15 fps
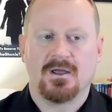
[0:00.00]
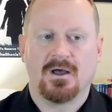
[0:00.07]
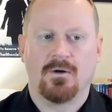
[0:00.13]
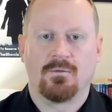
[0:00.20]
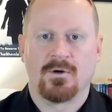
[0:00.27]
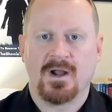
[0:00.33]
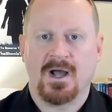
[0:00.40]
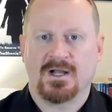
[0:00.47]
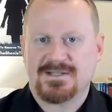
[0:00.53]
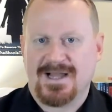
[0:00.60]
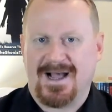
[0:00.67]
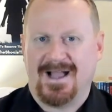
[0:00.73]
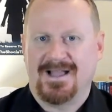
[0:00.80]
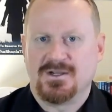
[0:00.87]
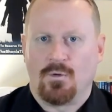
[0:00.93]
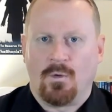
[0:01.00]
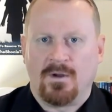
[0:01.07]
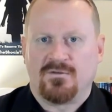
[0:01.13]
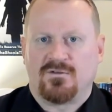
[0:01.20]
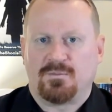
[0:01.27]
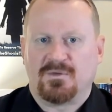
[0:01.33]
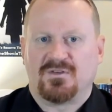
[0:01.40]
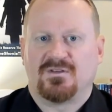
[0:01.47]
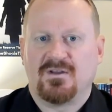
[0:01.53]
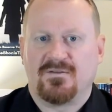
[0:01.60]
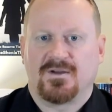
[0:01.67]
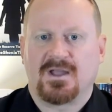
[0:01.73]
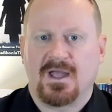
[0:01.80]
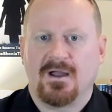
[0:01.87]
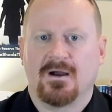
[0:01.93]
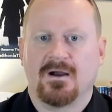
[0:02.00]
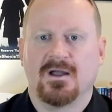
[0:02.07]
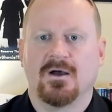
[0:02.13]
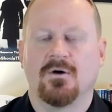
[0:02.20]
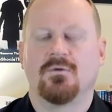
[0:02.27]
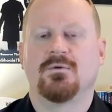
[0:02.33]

We're not tied to one specific area.